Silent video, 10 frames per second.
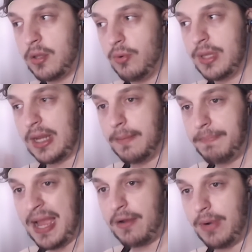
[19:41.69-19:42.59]
So it was like a
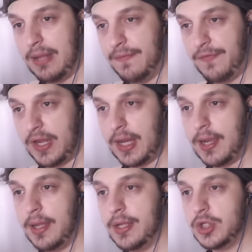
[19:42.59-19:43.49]
background thing.
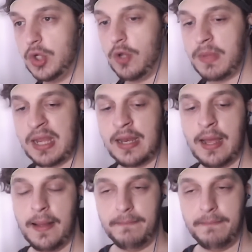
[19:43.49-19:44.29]
Do you know what I mean?